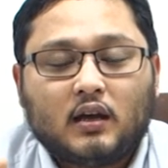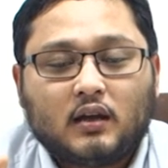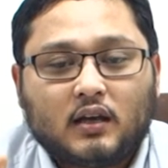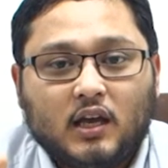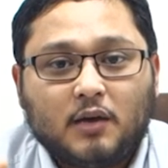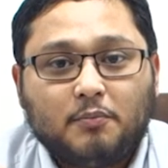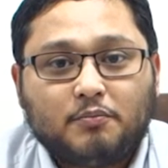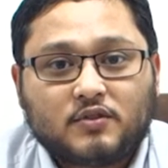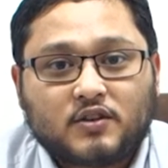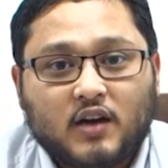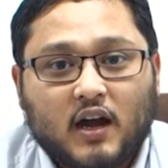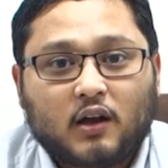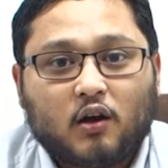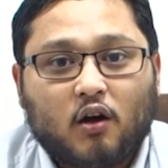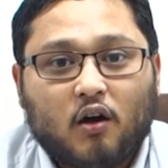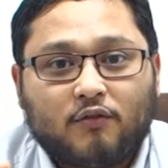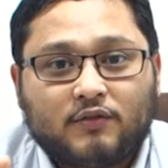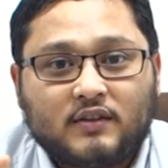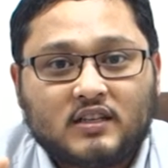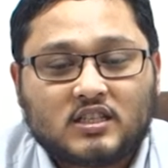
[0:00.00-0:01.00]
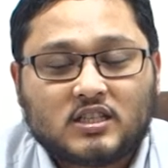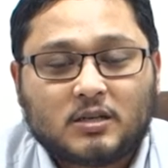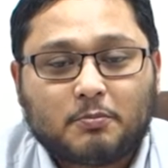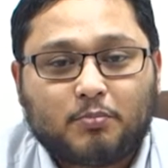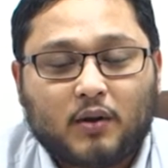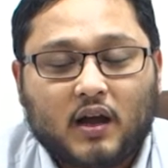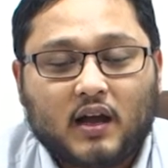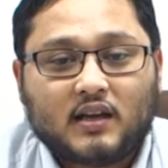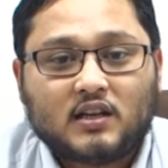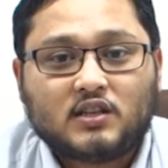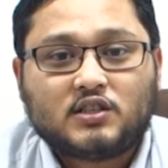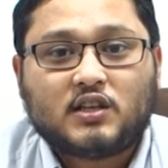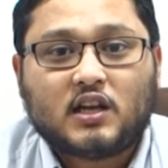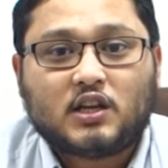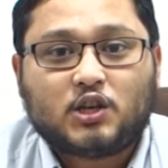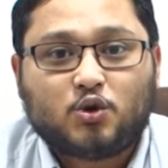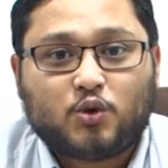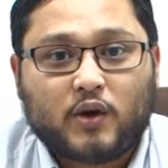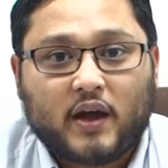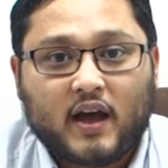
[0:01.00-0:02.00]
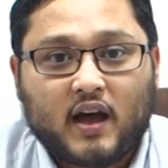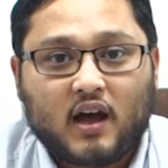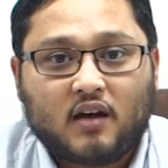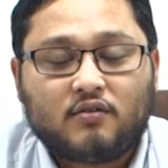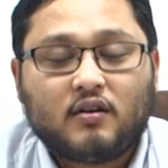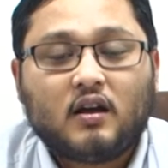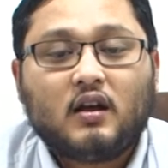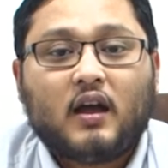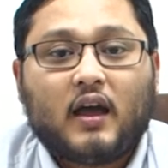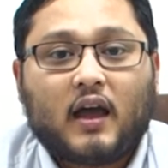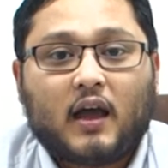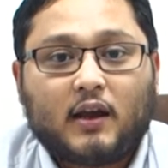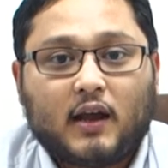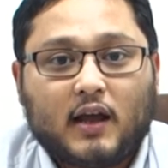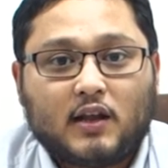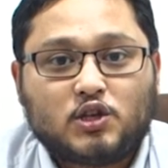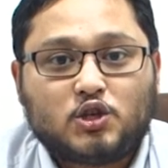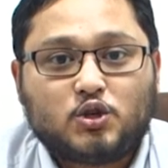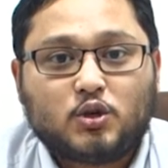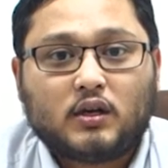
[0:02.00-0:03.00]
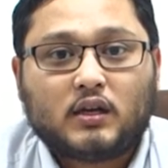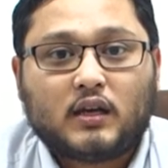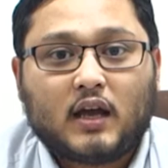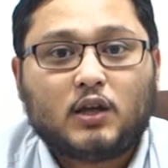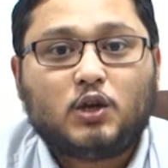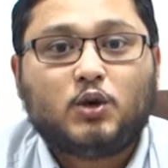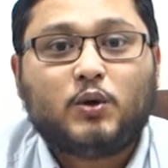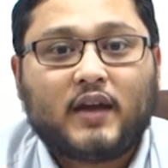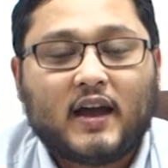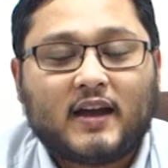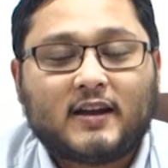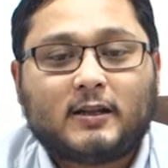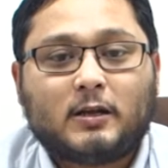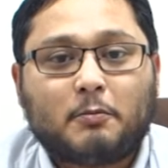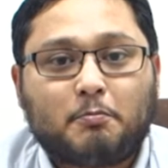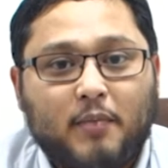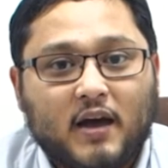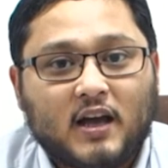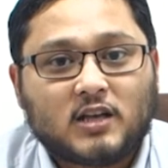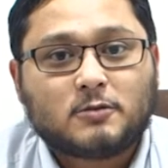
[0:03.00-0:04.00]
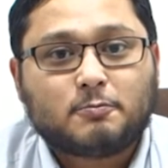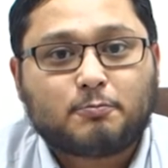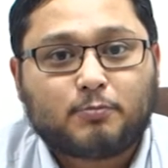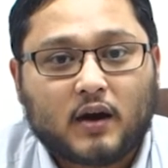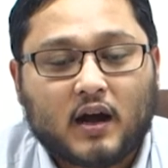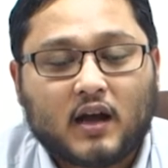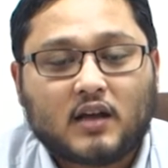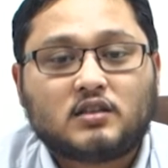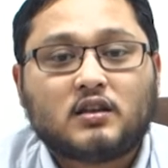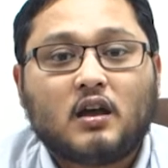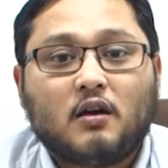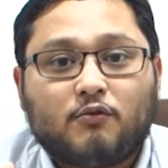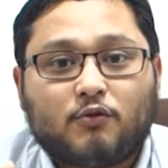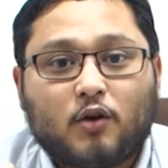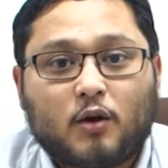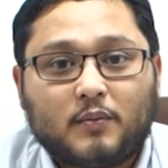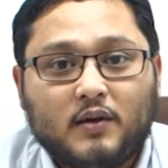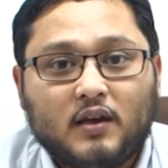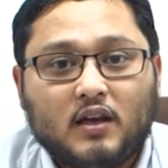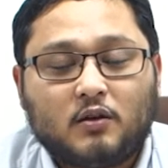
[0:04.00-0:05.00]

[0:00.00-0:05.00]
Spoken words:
keep track of the suppliers that you have and ensure that you get the best price from